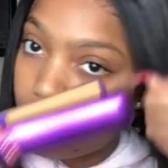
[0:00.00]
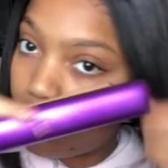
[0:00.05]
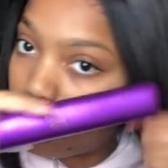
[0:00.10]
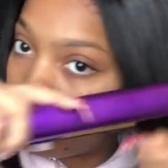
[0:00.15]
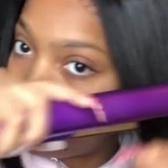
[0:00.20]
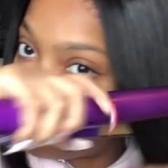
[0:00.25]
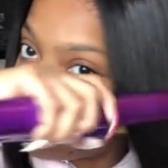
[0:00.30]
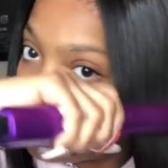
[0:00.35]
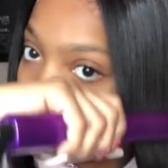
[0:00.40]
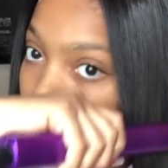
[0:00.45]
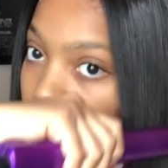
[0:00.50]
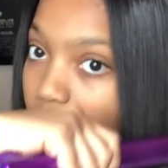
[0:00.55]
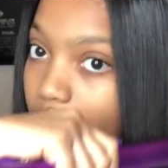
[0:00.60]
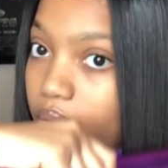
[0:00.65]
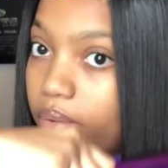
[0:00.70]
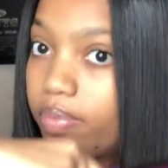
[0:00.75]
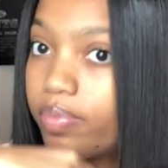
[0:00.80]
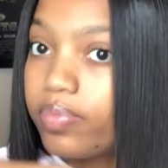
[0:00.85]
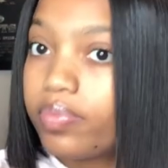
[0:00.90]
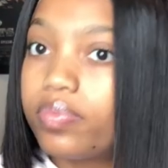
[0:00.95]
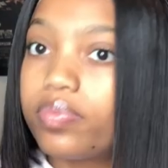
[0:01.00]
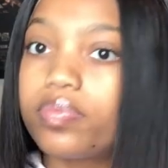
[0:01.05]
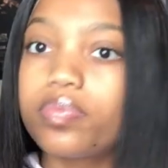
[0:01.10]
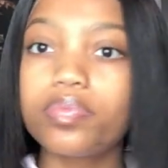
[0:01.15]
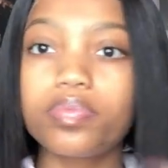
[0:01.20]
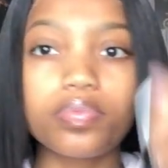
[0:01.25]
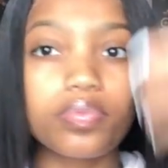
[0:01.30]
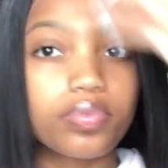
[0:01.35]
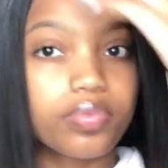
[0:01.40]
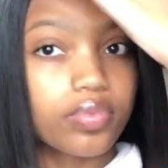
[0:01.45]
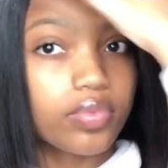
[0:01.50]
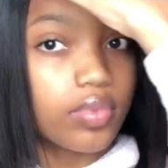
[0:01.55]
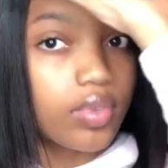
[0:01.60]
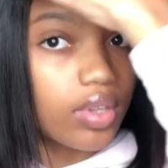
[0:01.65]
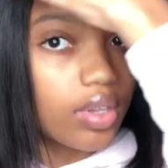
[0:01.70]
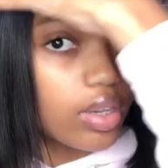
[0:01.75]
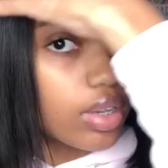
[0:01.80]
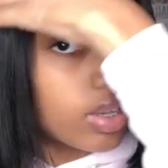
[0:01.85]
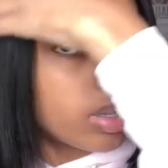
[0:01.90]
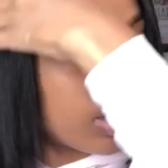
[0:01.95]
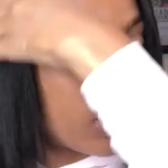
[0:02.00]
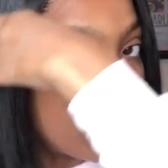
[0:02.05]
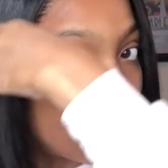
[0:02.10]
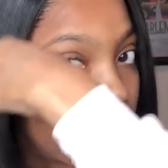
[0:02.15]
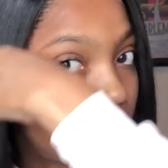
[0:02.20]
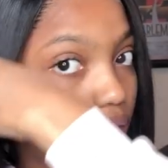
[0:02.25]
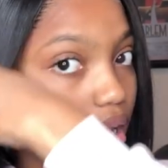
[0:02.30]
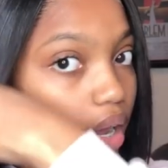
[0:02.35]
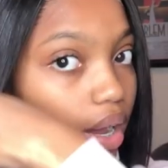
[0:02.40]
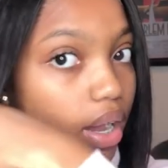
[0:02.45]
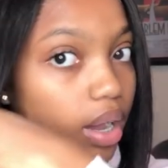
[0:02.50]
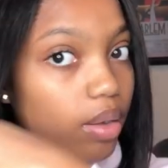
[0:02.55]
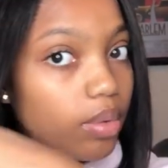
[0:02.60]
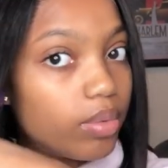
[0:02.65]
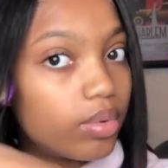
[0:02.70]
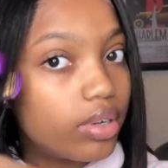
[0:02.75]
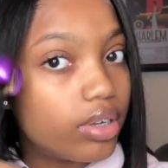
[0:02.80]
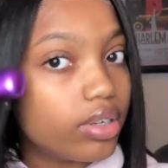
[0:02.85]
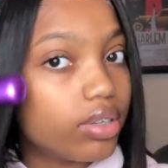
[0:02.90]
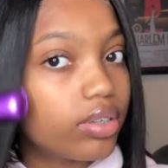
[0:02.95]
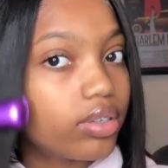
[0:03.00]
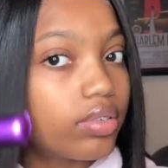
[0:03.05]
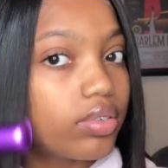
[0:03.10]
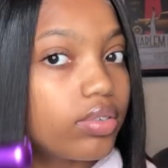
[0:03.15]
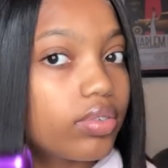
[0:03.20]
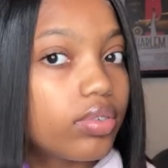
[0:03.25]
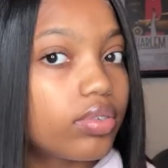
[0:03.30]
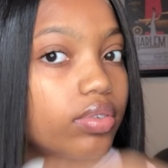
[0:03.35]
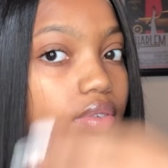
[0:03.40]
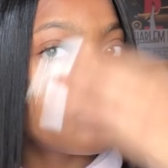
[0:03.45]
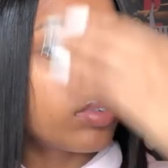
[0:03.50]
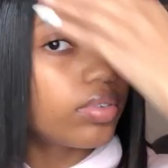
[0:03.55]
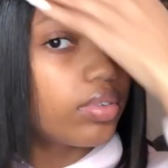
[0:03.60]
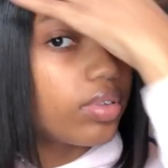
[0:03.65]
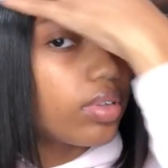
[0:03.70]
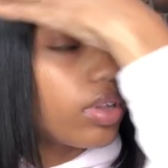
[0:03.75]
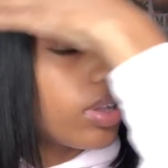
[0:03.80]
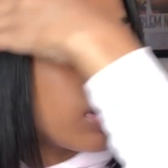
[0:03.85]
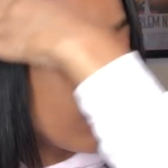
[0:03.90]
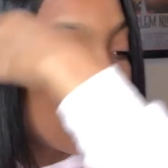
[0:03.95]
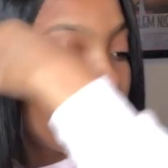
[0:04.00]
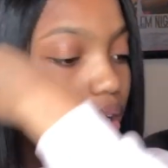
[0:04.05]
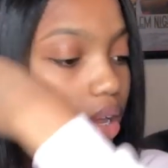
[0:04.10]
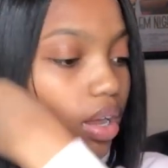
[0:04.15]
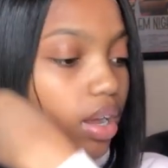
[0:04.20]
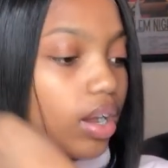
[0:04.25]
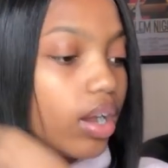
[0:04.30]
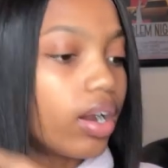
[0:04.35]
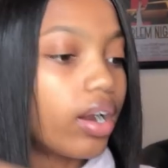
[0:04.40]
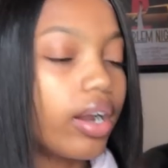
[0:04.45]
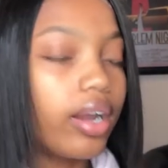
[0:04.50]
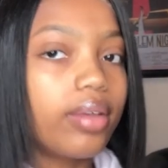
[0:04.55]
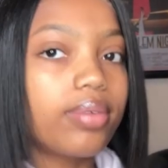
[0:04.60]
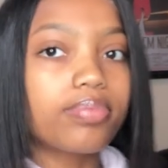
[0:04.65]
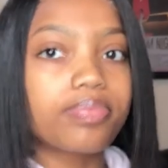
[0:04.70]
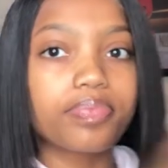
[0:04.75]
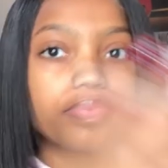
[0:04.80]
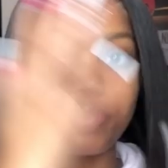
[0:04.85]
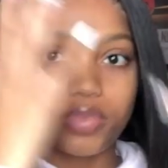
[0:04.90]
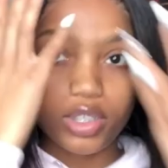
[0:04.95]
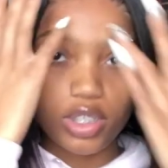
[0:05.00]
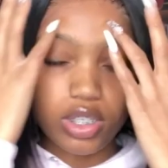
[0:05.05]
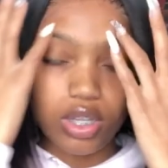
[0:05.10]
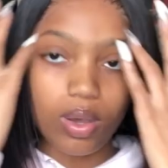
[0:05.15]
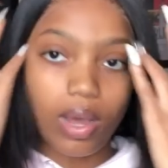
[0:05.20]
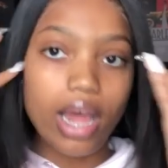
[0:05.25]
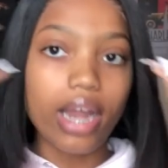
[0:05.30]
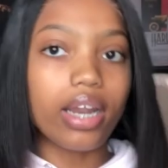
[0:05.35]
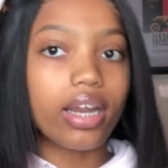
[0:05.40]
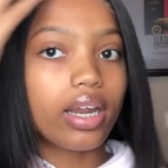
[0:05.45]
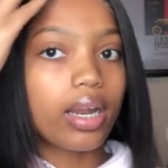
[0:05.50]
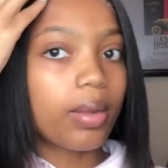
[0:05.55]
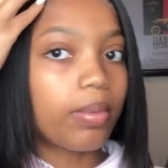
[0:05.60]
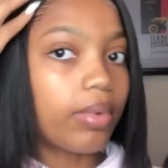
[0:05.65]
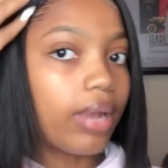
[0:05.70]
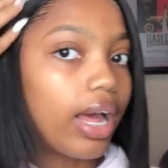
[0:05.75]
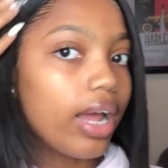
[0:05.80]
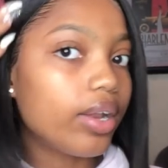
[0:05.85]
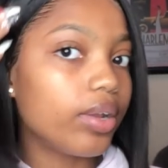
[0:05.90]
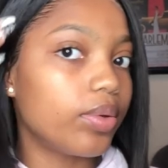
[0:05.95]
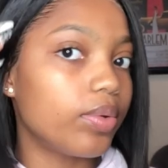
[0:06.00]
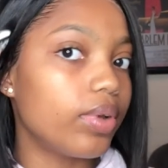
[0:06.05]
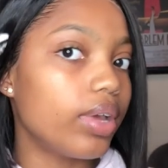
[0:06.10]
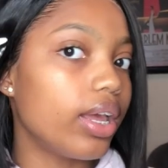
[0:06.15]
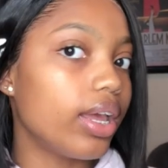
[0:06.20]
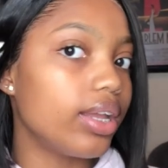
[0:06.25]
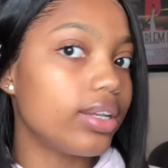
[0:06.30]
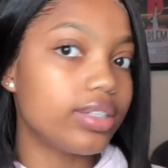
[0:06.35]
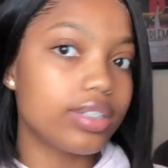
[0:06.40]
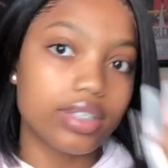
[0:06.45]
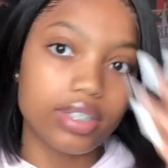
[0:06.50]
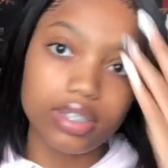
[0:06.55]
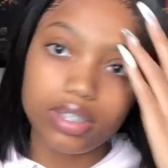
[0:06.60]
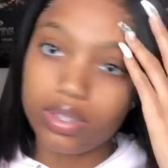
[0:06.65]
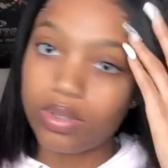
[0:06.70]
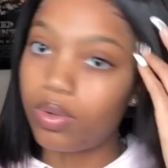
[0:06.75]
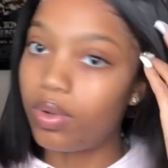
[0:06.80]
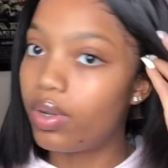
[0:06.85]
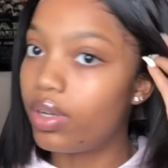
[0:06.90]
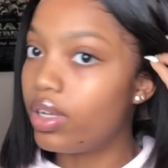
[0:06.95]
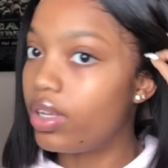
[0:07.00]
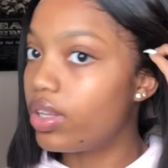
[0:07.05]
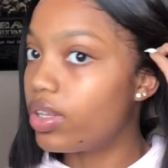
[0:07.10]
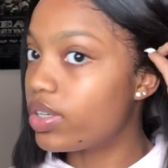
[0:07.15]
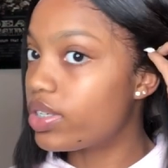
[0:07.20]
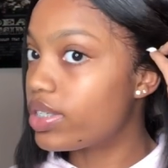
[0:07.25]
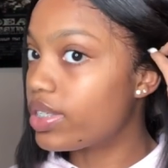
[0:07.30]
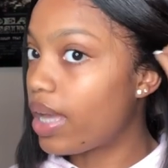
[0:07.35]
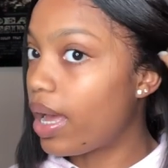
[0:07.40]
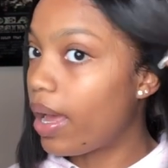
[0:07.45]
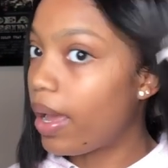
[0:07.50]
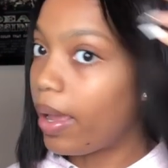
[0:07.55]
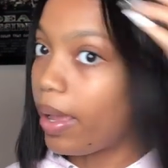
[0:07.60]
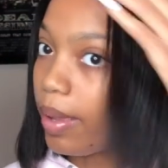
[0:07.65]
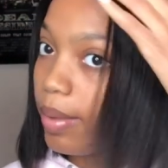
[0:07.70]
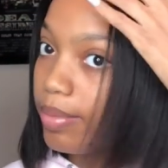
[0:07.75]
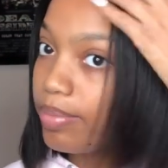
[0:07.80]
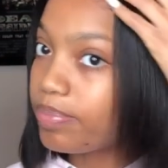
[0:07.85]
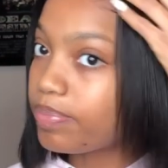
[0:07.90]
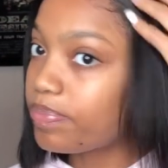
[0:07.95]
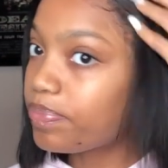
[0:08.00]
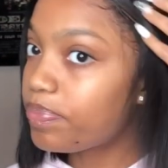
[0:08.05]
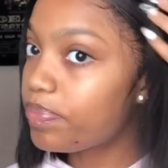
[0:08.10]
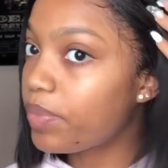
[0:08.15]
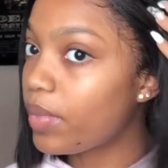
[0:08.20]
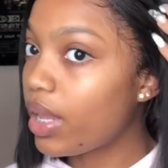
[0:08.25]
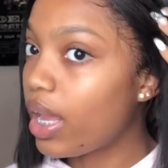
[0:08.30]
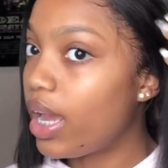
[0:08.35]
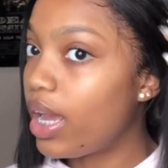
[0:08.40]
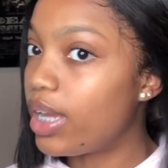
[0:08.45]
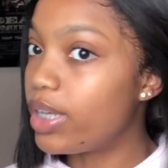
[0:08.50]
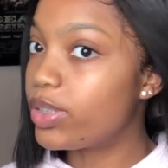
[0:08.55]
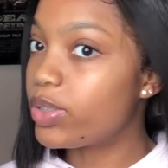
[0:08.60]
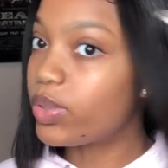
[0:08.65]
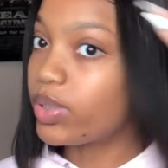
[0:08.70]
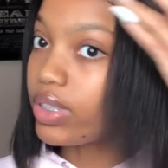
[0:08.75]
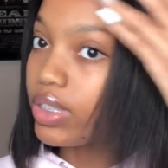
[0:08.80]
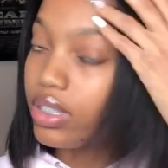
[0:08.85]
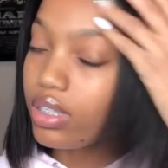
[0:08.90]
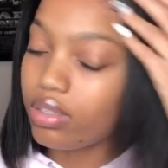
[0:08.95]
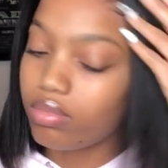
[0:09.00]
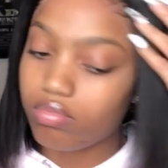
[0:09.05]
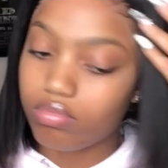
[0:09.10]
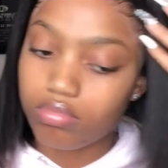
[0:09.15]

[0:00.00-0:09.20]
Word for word: Let me try to get it how I want. All right, so I ended up not doing edges on either side, as you can see.